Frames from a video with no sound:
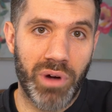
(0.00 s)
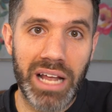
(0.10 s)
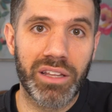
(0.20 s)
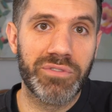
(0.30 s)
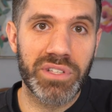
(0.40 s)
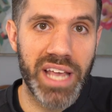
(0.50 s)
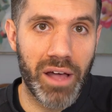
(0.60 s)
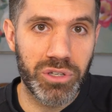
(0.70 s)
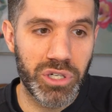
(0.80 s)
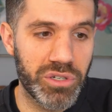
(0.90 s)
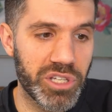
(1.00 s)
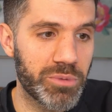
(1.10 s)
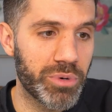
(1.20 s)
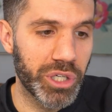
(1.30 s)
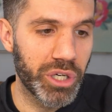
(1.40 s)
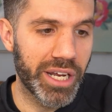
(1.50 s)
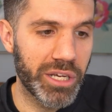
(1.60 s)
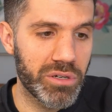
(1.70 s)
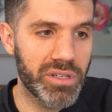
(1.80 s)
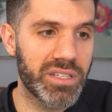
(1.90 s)
I live in South Jersey is pretty good. I
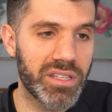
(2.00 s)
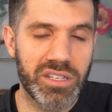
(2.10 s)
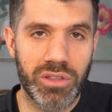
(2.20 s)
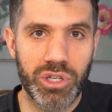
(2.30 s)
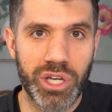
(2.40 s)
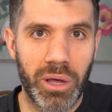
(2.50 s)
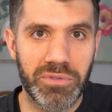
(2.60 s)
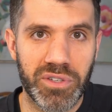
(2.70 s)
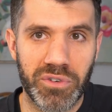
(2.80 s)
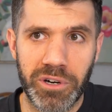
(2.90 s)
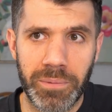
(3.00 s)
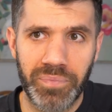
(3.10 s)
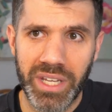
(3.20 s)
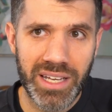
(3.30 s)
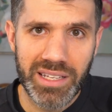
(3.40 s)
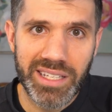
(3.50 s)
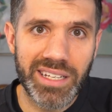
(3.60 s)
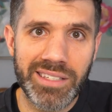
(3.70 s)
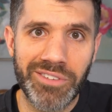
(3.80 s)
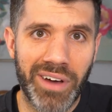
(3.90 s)
usually see this on the shelves for
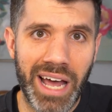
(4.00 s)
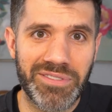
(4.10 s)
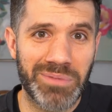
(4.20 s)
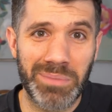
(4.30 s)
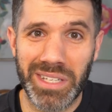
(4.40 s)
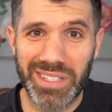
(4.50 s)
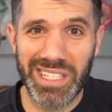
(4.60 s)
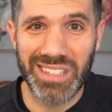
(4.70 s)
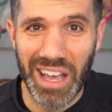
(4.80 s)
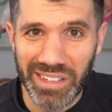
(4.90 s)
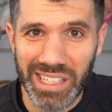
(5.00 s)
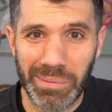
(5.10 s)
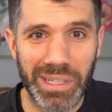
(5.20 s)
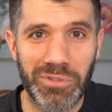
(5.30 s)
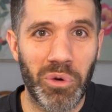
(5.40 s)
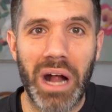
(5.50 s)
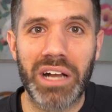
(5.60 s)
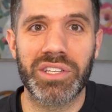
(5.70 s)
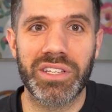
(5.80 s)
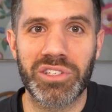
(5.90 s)
$65, sometimes even $70. I mean, if you're
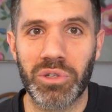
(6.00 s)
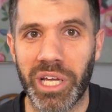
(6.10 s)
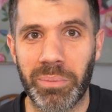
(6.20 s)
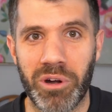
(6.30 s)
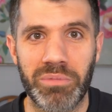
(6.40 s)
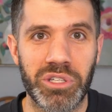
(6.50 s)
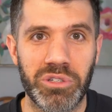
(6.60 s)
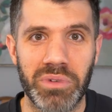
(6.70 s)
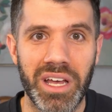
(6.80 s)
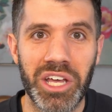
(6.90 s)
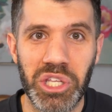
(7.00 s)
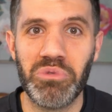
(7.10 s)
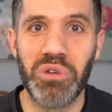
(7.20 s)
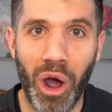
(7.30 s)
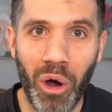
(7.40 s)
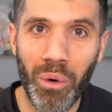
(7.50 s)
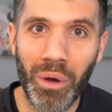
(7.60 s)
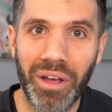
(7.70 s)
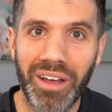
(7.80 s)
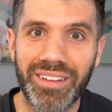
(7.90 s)
watching this and you like bourbon, you know
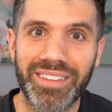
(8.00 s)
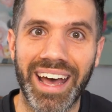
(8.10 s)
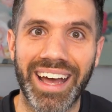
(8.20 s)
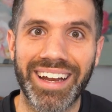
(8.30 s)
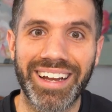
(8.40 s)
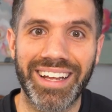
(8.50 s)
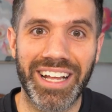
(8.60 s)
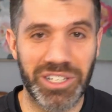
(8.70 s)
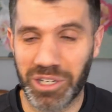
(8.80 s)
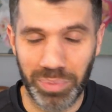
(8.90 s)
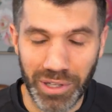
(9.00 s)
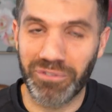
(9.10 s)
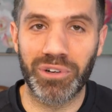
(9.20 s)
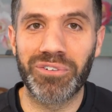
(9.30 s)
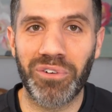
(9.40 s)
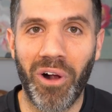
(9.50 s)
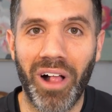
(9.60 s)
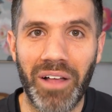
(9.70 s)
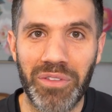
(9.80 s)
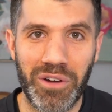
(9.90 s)
that it's a complete free-for-all
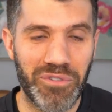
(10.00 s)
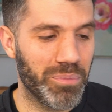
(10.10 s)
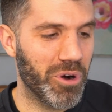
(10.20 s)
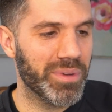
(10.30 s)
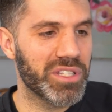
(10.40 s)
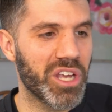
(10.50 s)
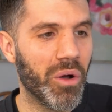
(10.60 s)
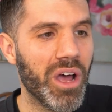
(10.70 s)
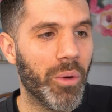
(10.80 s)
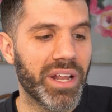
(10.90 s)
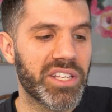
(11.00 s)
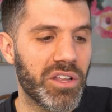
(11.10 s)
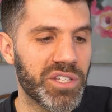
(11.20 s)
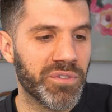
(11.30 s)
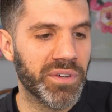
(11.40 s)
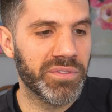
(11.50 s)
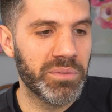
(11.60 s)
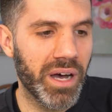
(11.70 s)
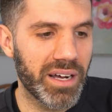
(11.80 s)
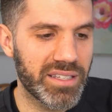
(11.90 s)
out there for bourbon. So when I saw this for
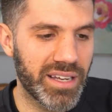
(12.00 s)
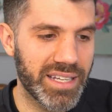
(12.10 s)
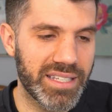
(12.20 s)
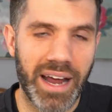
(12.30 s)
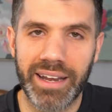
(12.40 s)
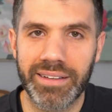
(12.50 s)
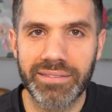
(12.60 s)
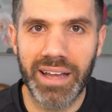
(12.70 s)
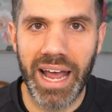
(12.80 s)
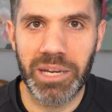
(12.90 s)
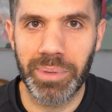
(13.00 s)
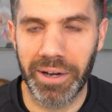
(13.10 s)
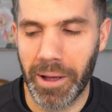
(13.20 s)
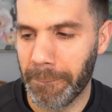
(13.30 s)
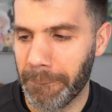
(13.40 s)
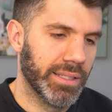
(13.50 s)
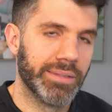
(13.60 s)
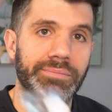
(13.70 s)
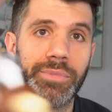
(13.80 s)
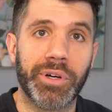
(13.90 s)
$50, I decided I had to pick it up.
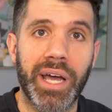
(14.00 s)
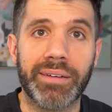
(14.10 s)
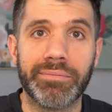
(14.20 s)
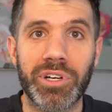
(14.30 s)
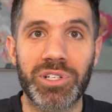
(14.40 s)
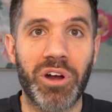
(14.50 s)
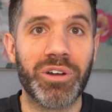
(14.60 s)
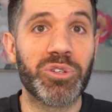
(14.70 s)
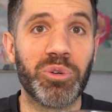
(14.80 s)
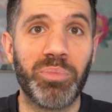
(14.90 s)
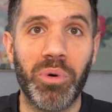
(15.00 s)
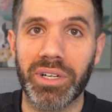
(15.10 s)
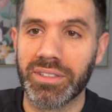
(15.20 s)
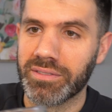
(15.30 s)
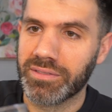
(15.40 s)
Okay, here's our initial pour.